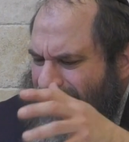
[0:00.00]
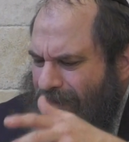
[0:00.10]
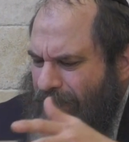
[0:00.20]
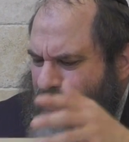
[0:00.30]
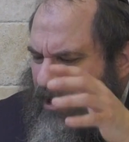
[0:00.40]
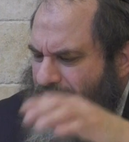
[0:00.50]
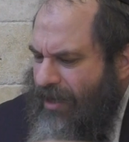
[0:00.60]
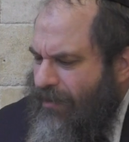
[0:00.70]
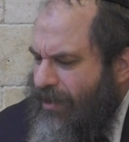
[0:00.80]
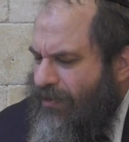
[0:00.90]
I'm sorry,
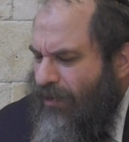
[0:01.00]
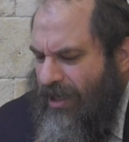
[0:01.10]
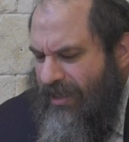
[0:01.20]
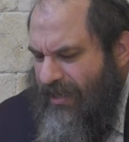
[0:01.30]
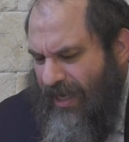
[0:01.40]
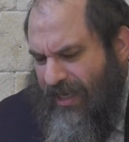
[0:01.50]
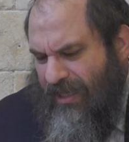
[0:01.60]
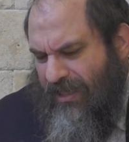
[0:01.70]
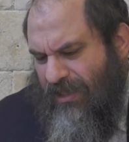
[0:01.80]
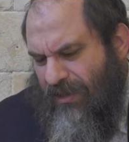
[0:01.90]
give me 20
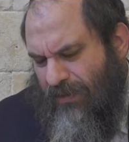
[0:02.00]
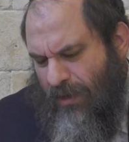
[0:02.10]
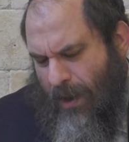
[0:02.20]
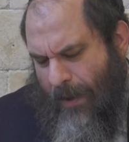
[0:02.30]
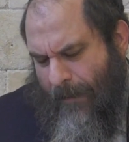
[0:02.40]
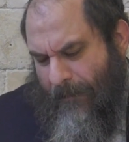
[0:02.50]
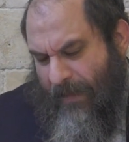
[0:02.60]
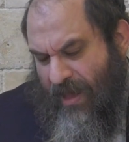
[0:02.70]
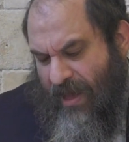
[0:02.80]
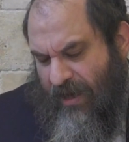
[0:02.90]
seconds.
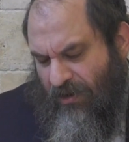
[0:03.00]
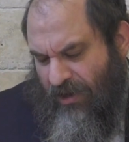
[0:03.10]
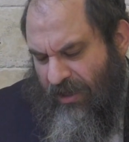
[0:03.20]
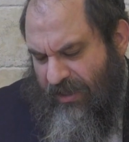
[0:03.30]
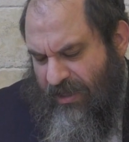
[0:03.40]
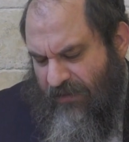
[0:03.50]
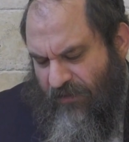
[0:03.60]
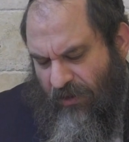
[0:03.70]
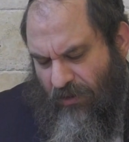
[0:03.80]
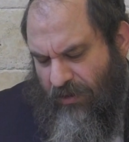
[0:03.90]
I know you're listening
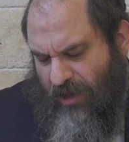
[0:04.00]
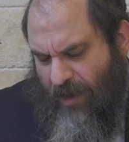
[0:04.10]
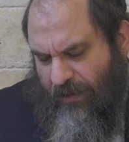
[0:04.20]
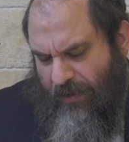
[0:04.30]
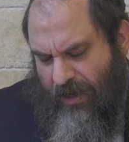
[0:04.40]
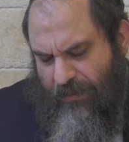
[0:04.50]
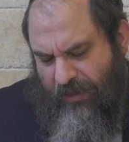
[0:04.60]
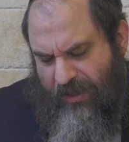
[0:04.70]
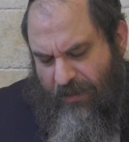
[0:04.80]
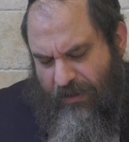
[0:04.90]
for a long time already.
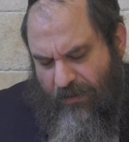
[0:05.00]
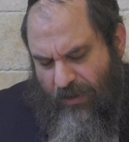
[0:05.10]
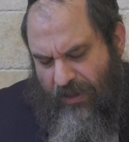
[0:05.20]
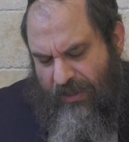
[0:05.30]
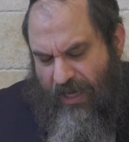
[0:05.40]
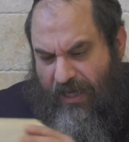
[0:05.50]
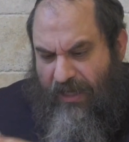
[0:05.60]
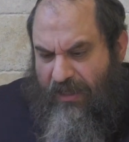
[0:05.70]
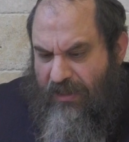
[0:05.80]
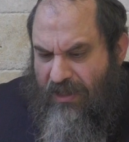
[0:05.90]
Please give me 20
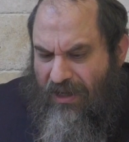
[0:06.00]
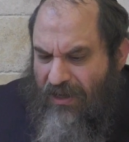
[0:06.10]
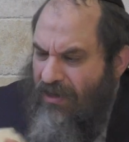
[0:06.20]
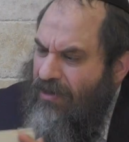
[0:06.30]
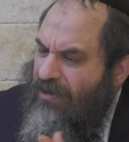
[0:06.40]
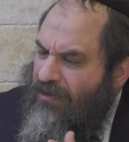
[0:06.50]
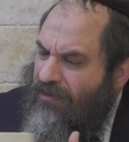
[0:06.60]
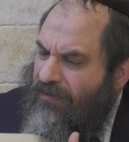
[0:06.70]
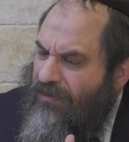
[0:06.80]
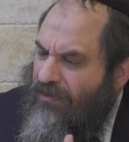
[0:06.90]
seconds.
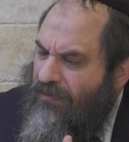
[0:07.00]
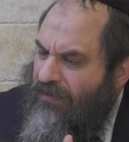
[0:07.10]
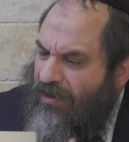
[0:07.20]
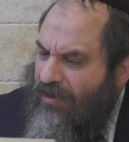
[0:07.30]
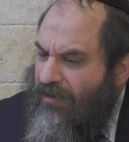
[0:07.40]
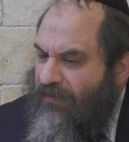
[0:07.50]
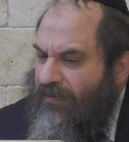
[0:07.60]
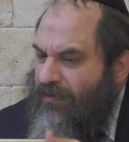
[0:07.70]
Kufran Vav.